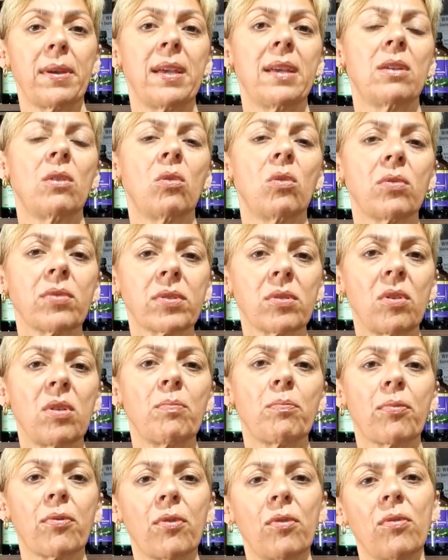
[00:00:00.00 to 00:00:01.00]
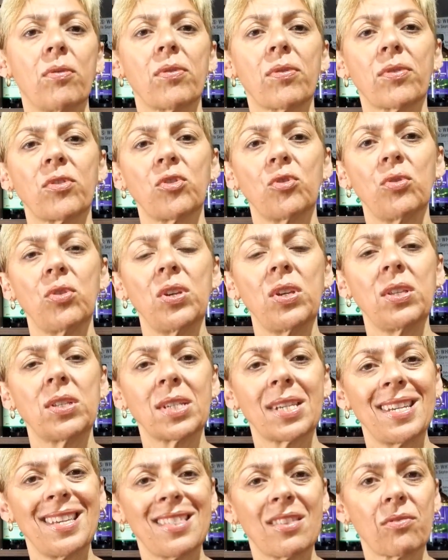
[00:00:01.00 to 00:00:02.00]
it also improves
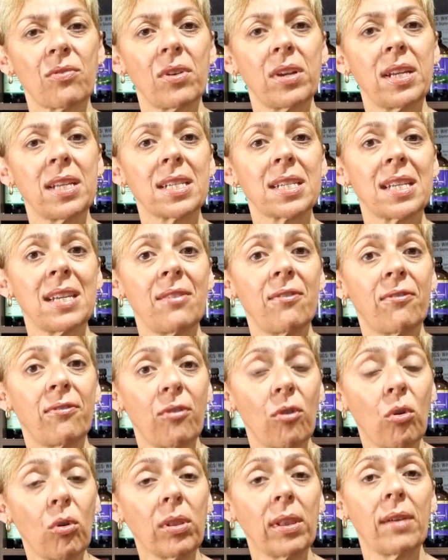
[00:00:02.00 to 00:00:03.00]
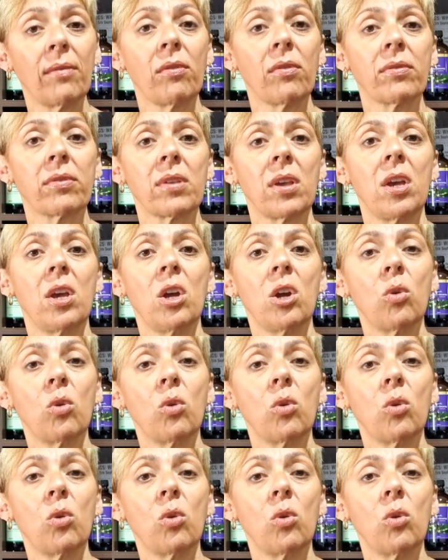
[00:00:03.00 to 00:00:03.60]
T3 and T4 levels,